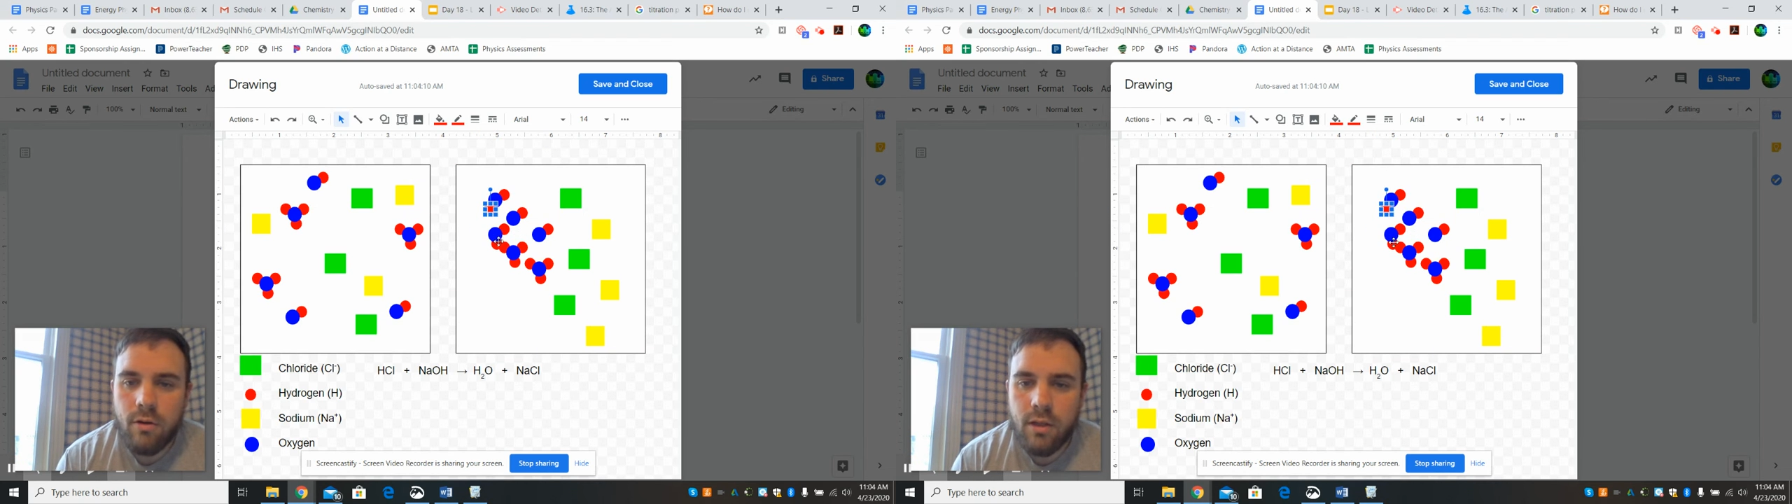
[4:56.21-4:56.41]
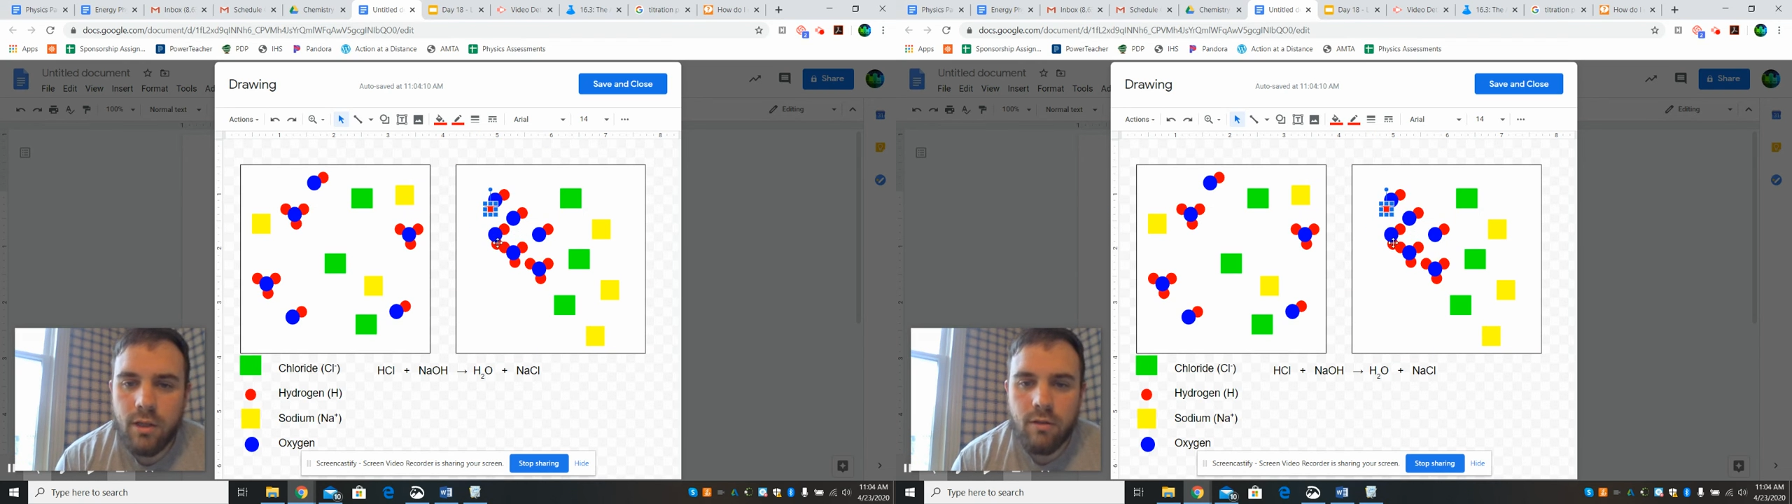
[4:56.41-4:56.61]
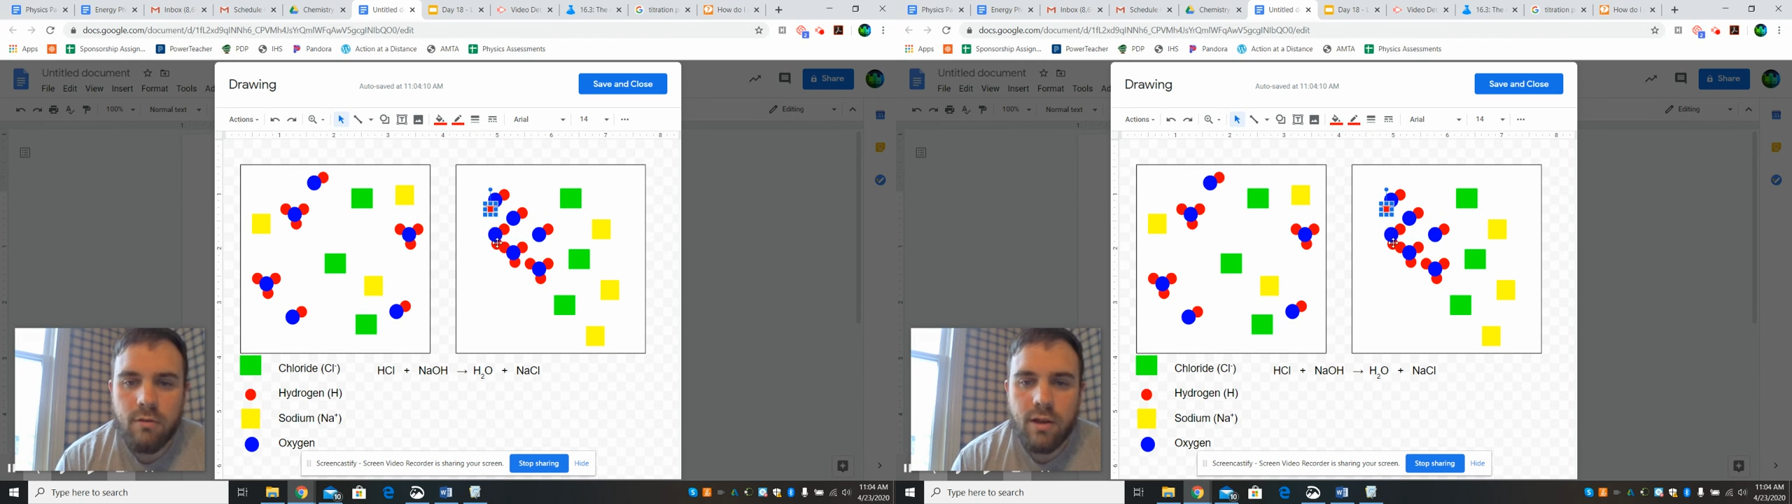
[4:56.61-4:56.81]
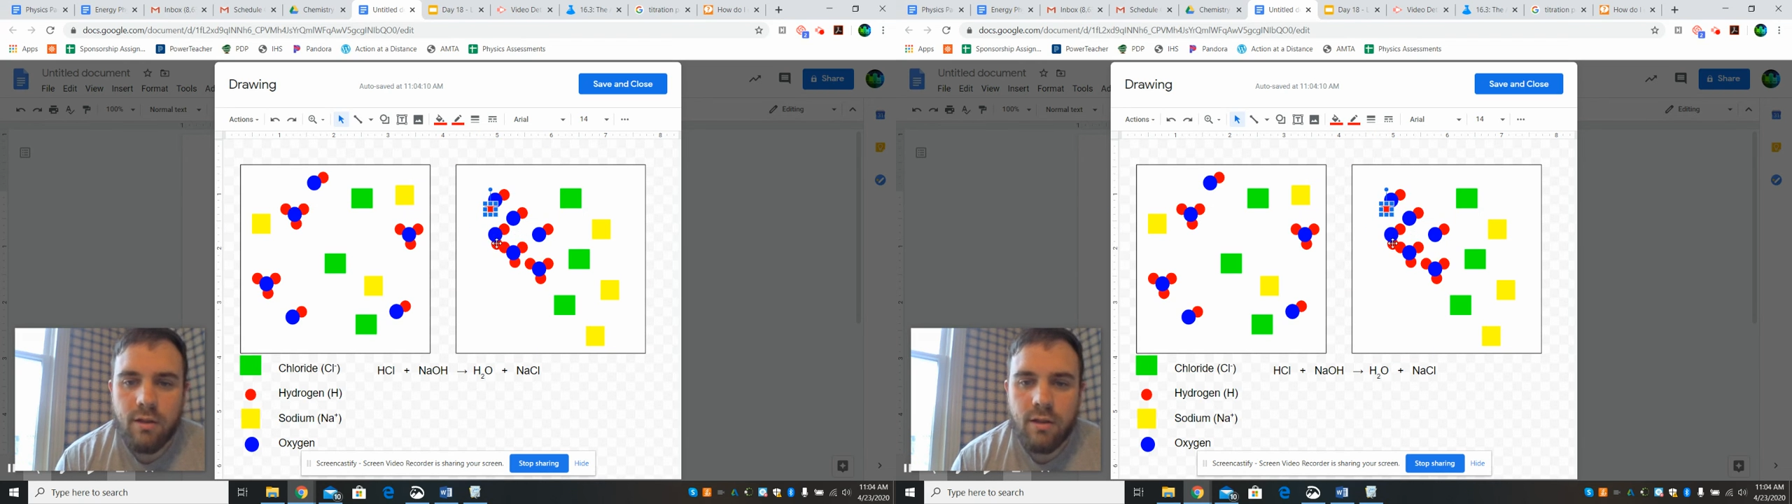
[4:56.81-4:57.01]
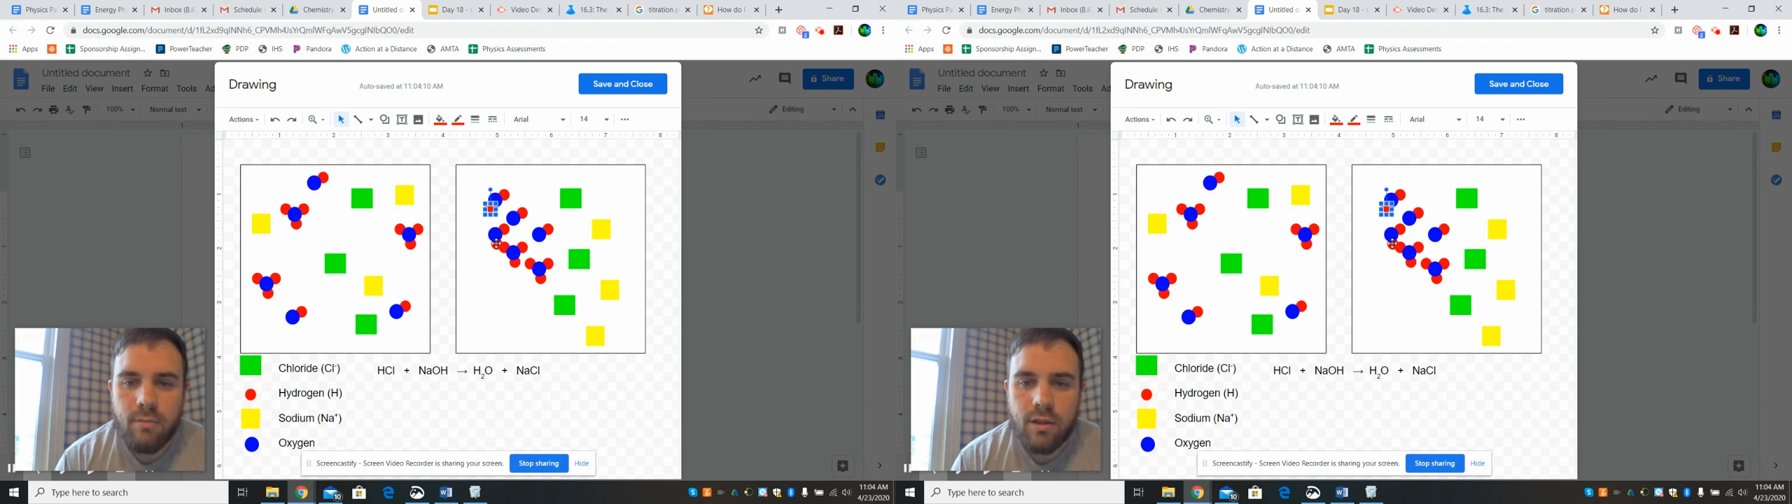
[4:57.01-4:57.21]
And so now
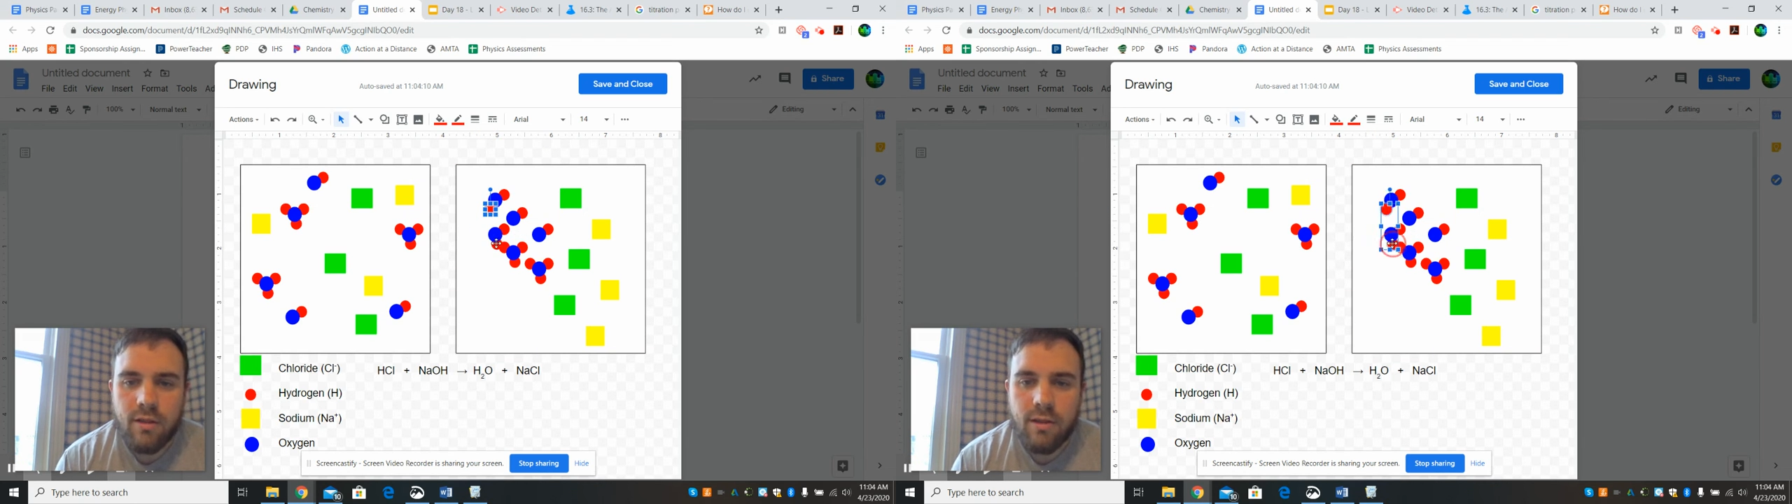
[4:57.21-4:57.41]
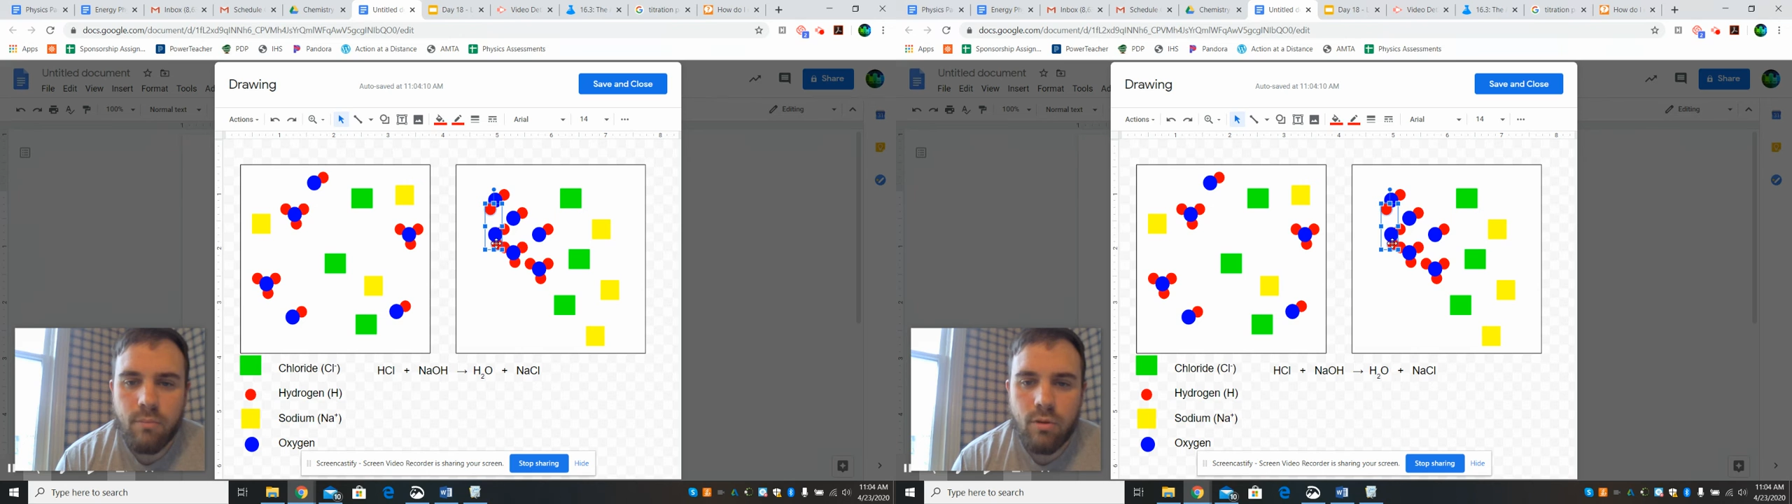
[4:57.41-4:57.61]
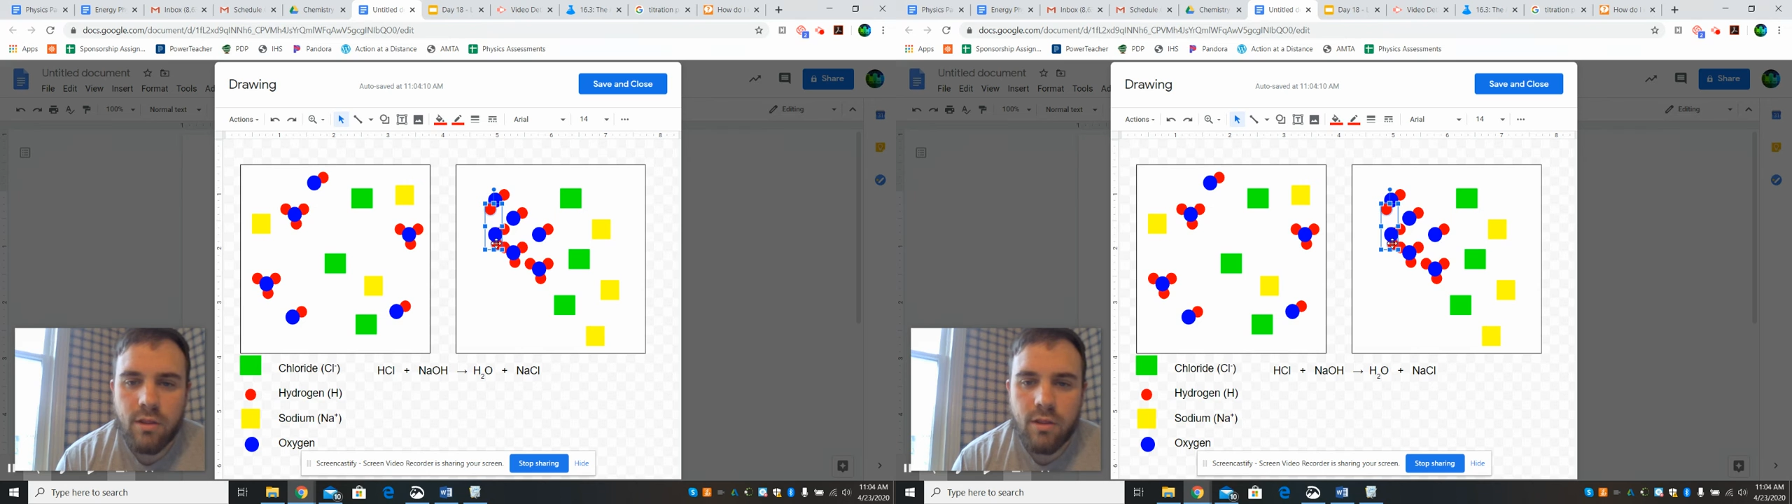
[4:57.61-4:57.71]
let me separate